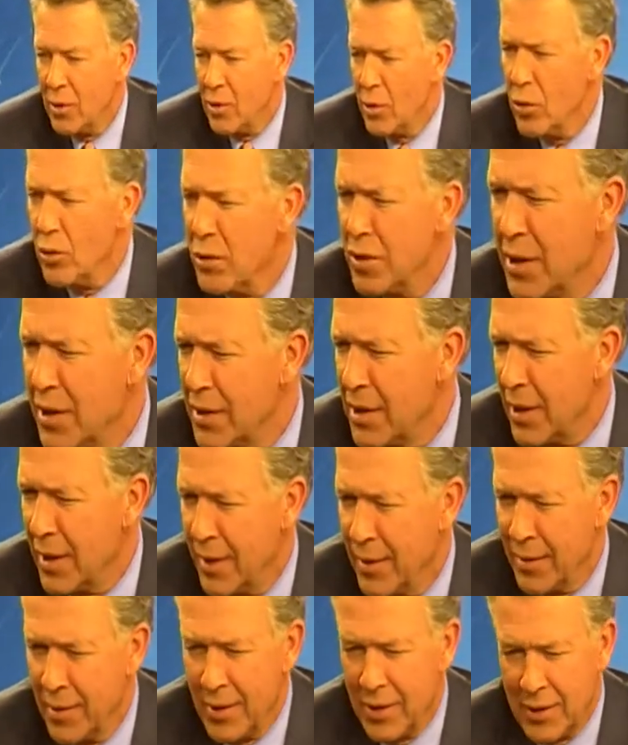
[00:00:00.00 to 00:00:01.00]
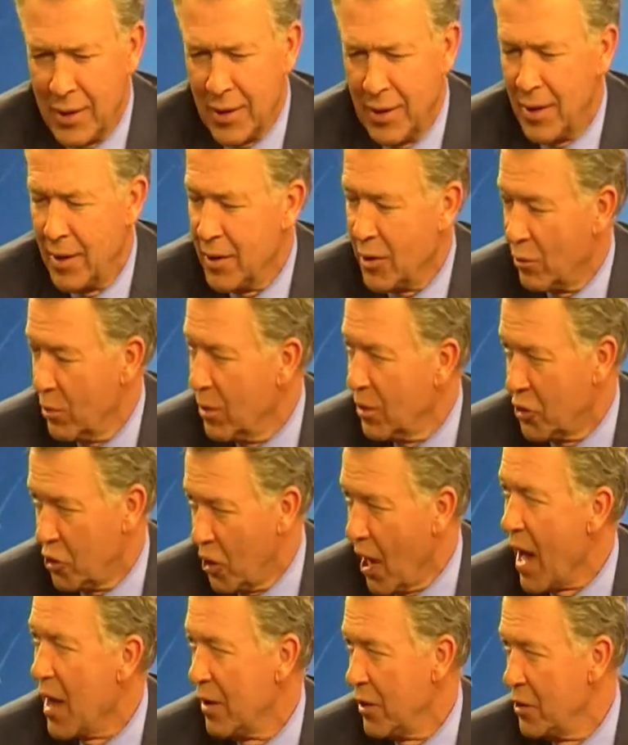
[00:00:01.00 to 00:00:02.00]
News is a
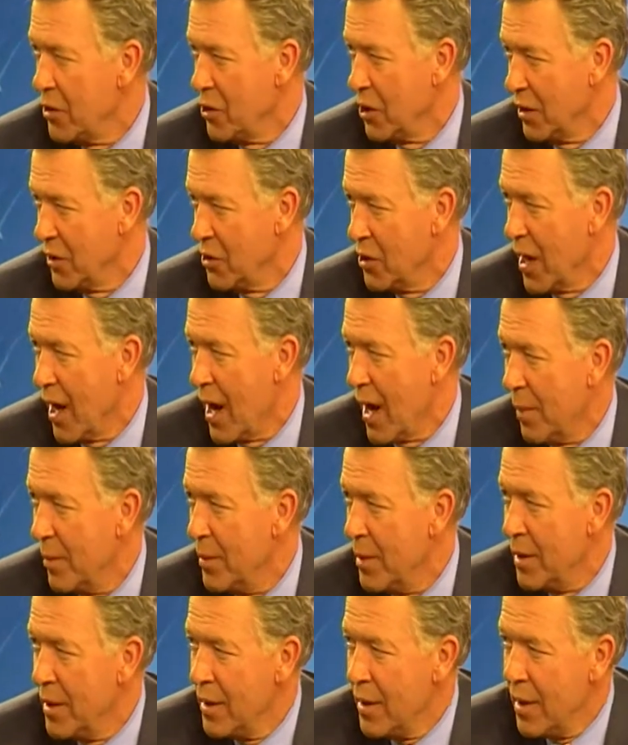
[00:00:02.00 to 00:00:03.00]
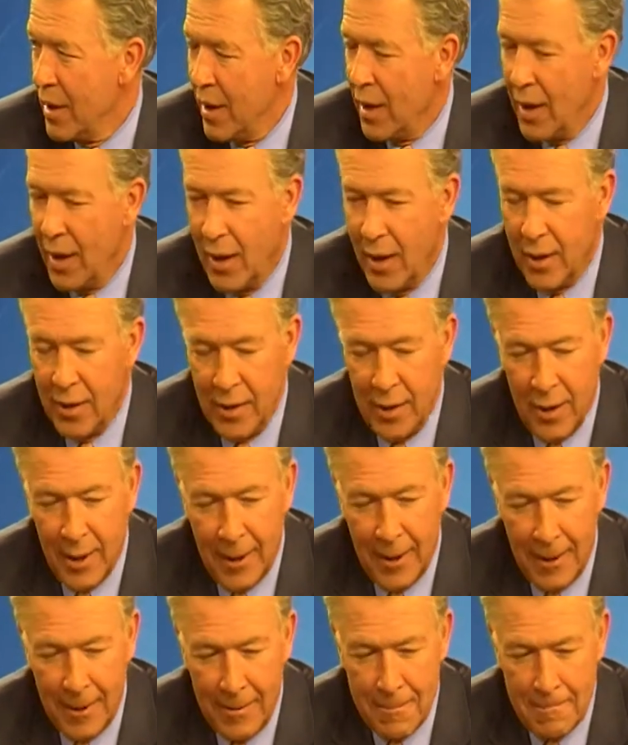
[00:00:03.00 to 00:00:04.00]
real challenging job, and
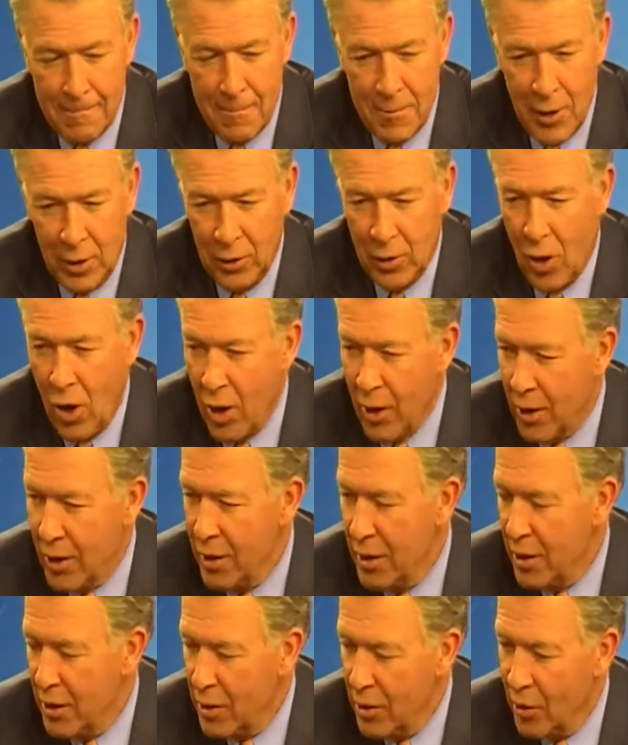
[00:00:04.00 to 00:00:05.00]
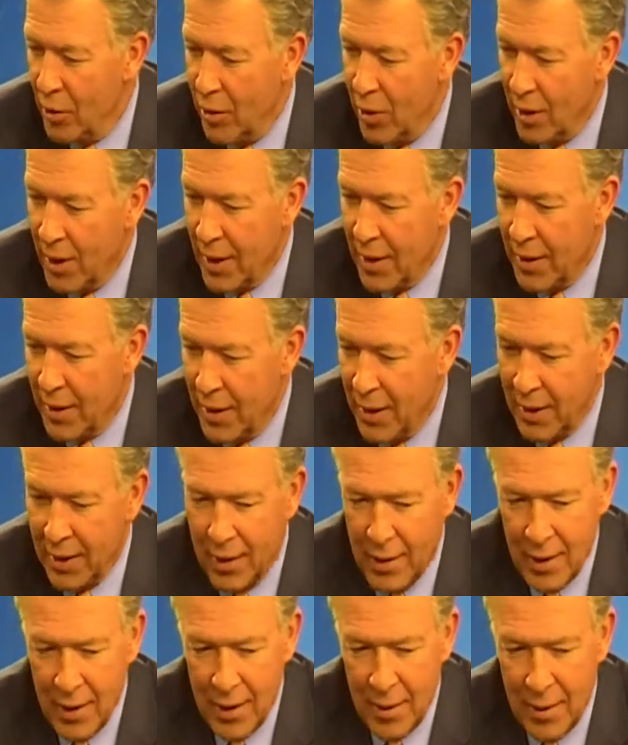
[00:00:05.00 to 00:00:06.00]
the longer you do it, I
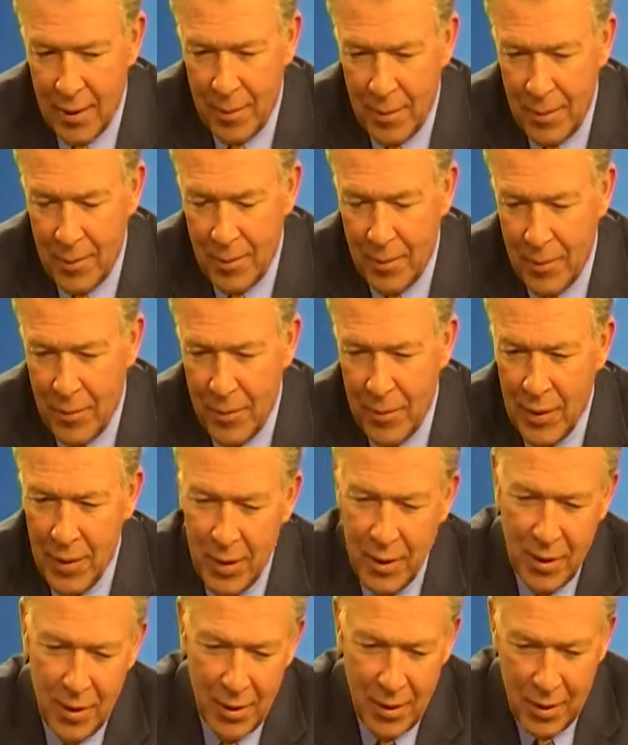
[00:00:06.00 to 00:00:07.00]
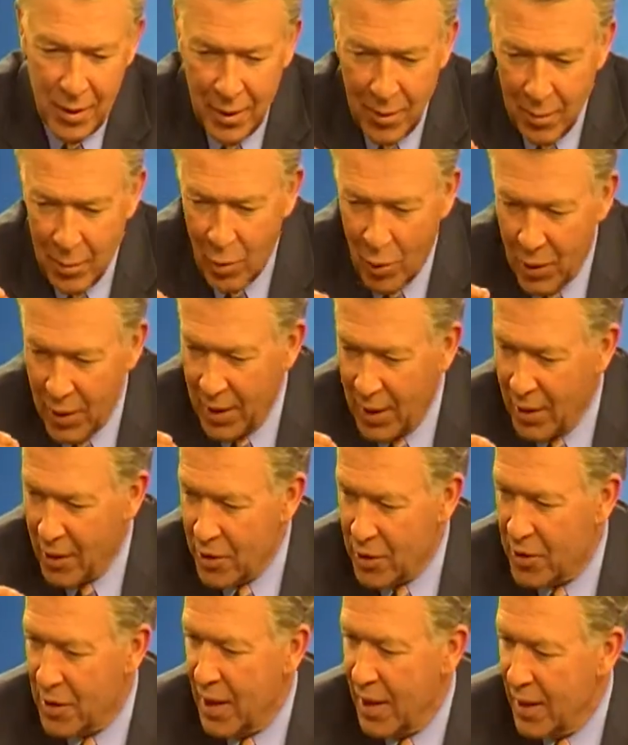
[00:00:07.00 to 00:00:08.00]
think the more you
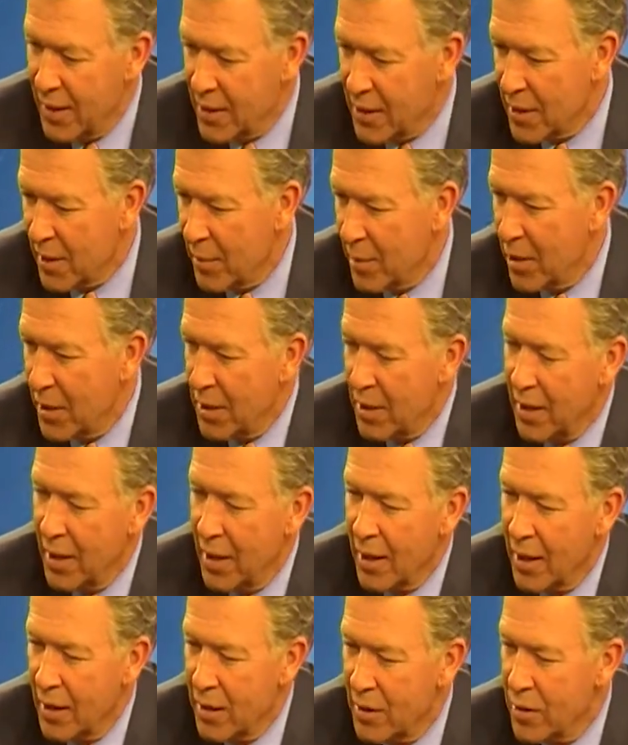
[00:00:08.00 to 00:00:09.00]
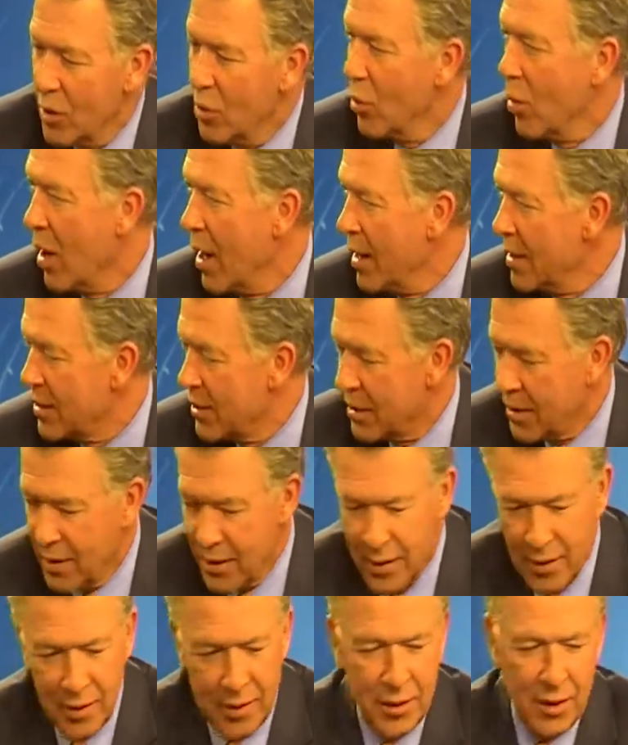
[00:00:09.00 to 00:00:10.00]
understand some of the
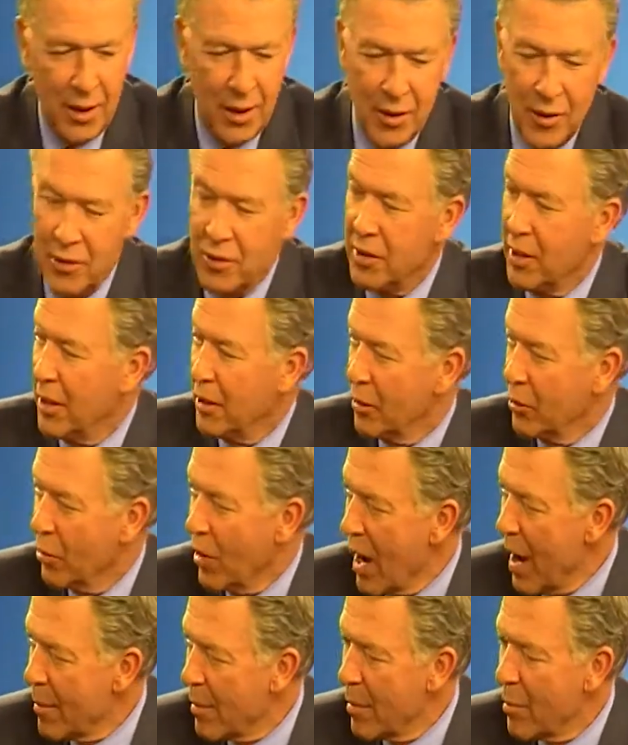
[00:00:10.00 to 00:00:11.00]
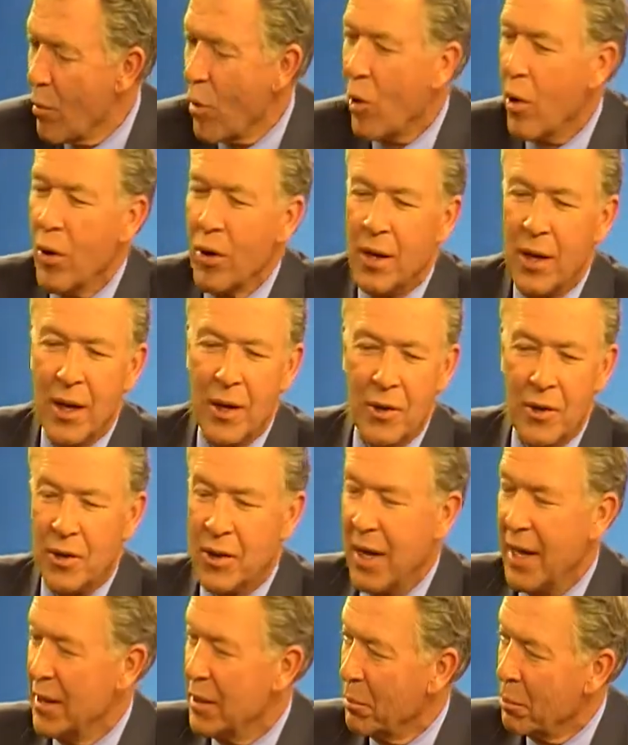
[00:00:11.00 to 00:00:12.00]
nuances, you understand grammar more, you
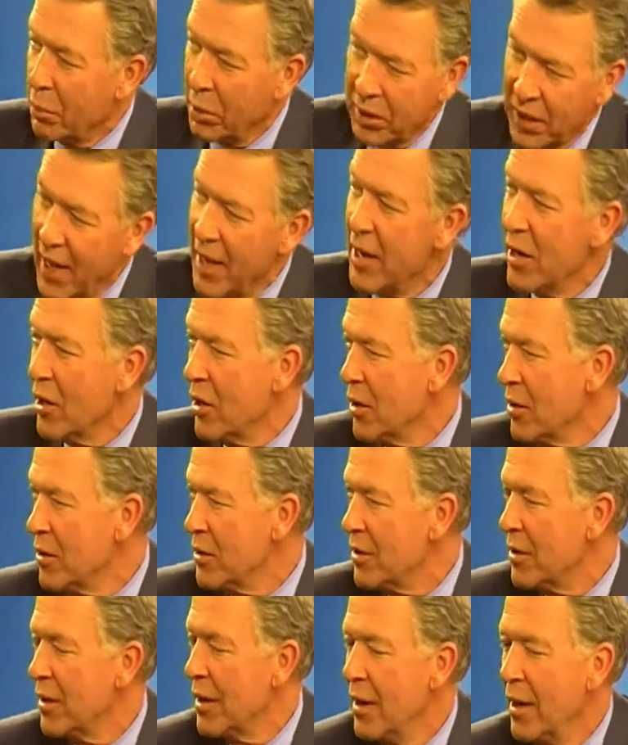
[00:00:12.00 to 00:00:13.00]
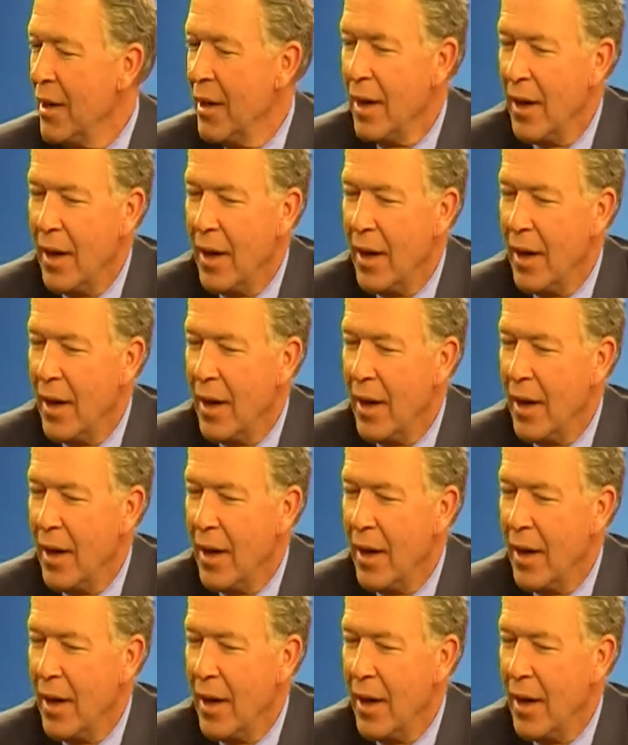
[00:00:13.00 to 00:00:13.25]
understand the players,